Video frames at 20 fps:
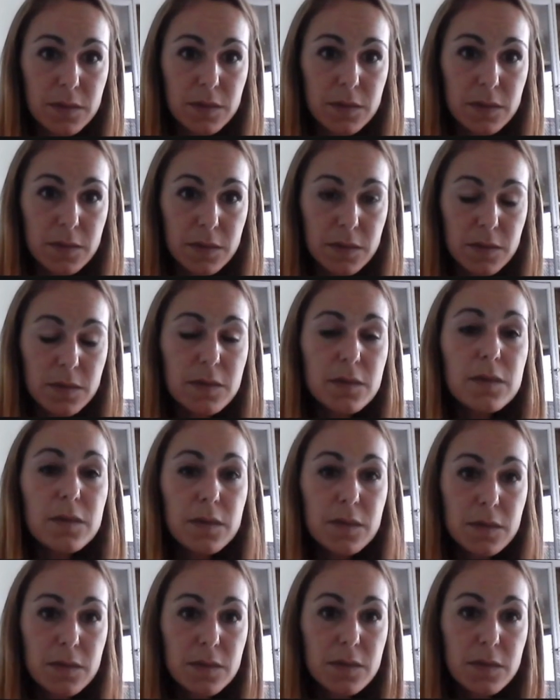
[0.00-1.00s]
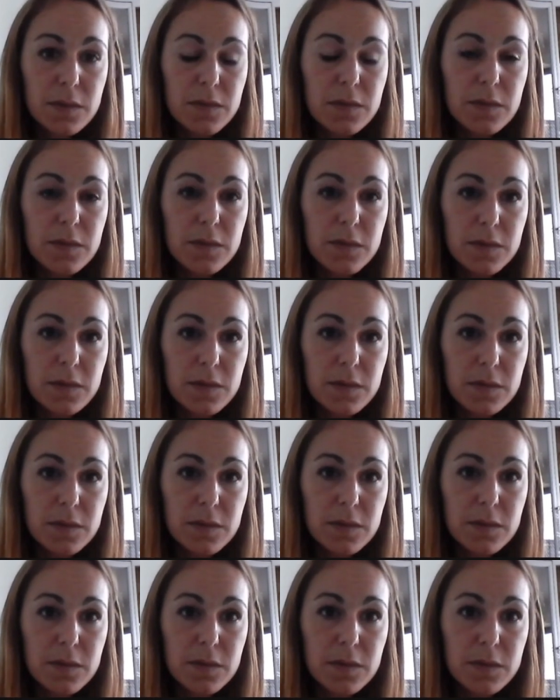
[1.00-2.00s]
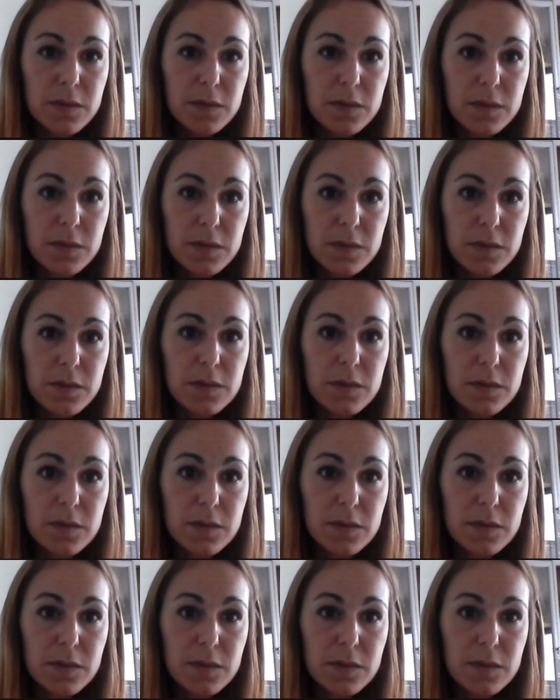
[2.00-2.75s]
This person isn't speaking.